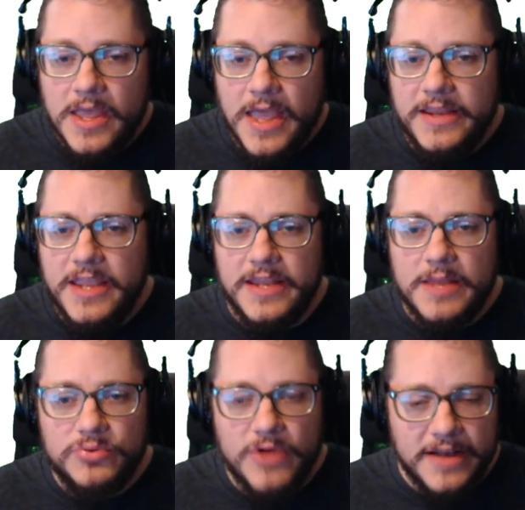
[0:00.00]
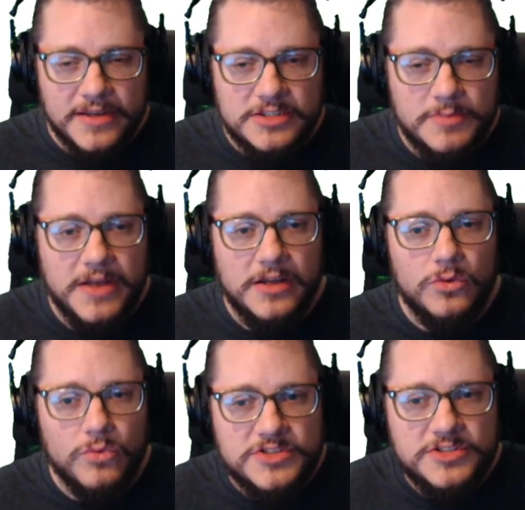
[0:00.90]
And again, in practice, depending
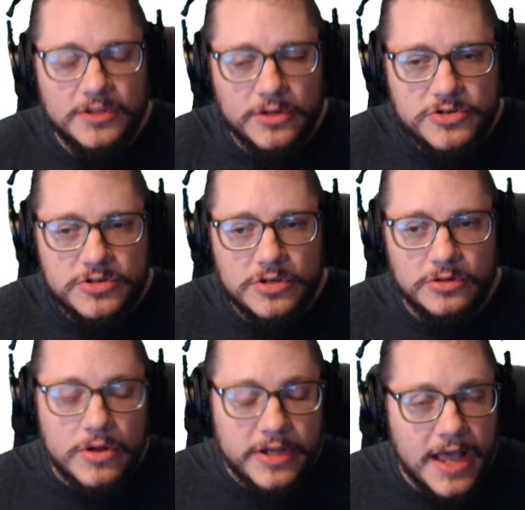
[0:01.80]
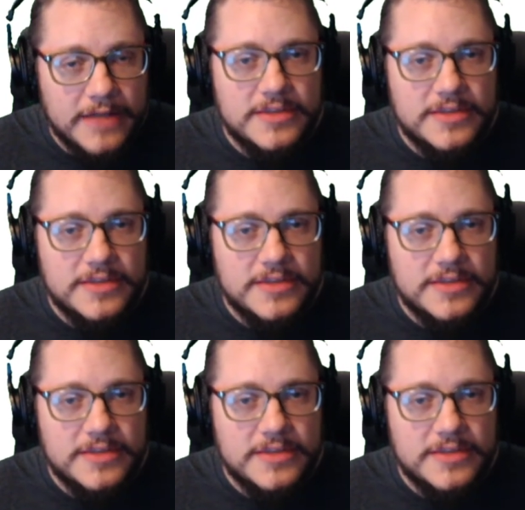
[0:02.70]
on which solution you look at,